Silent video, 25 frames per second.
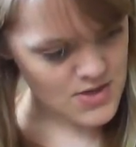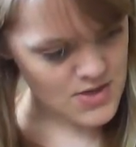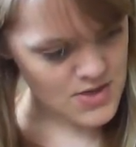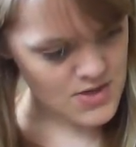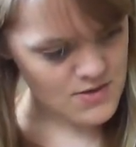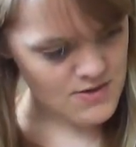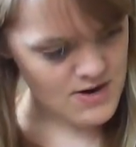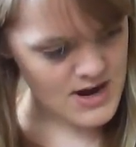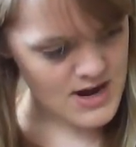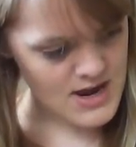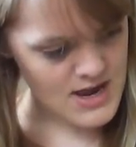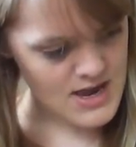
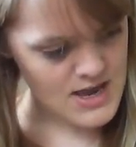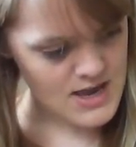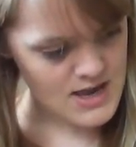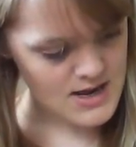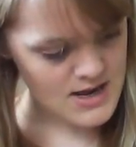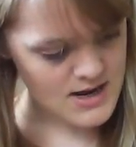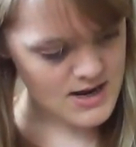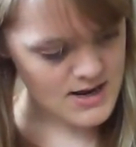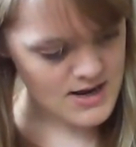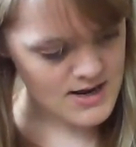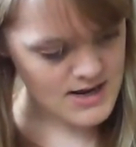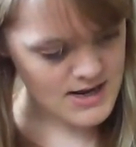3,
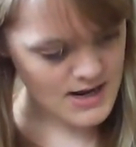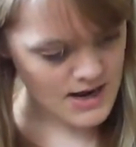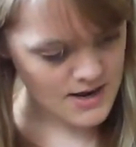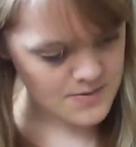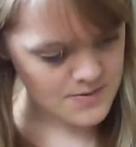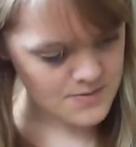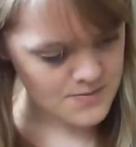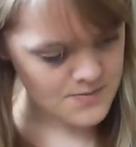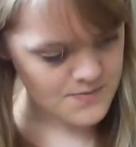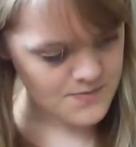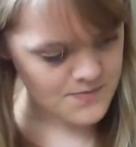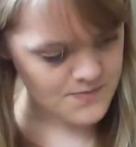
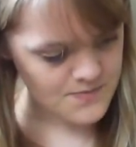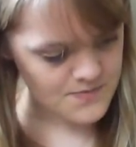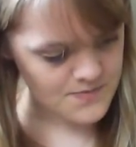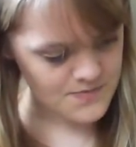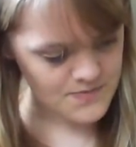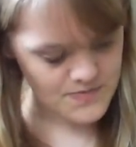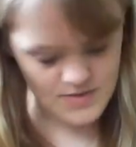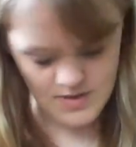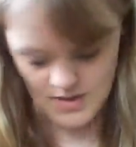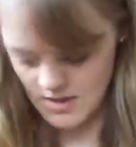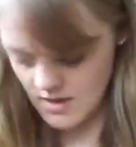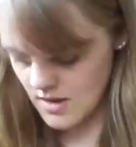done.
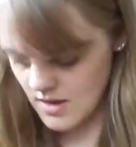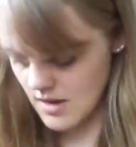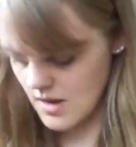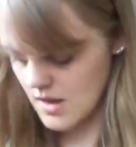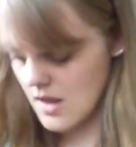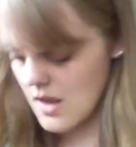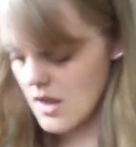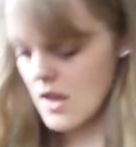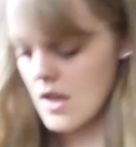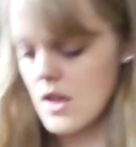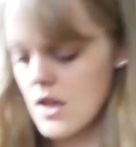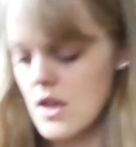
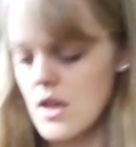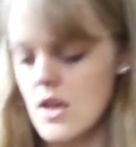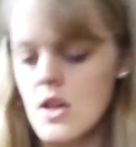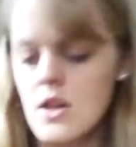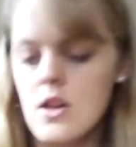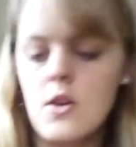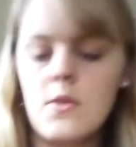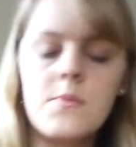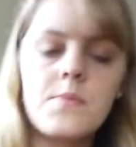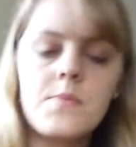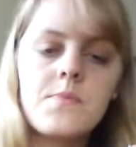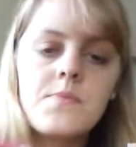
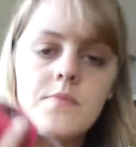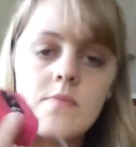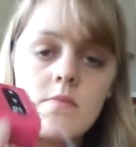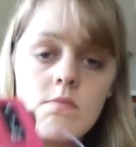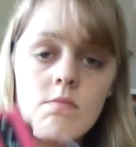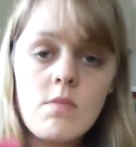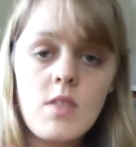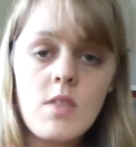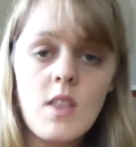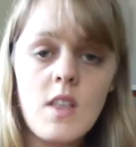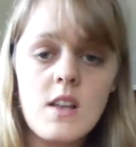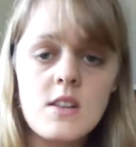Cool.
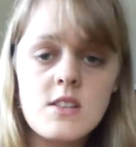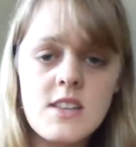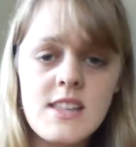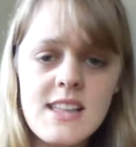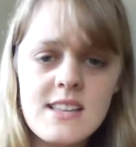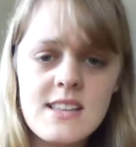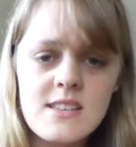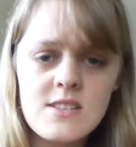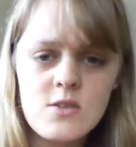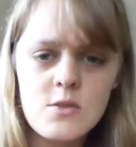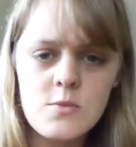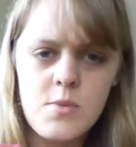So
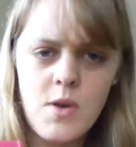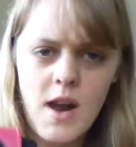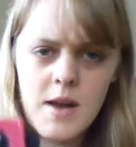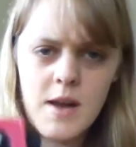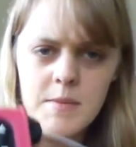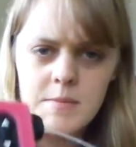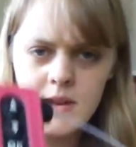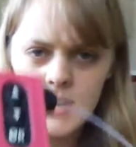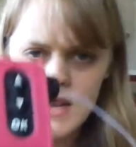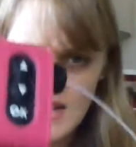that's it all primed.